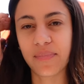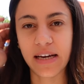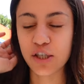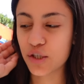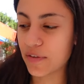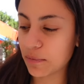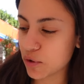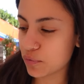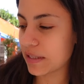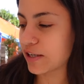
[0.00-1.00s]
I just filmed
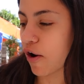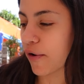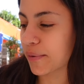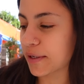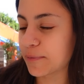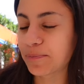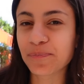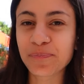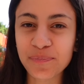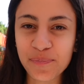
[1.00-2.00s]
a really awkward
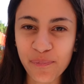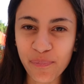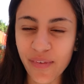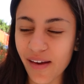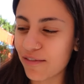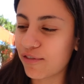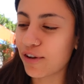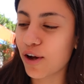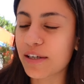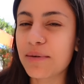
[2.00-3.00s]

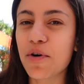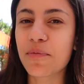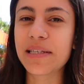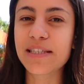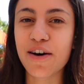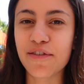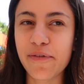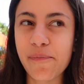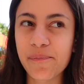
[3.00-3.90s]
vloggy moment of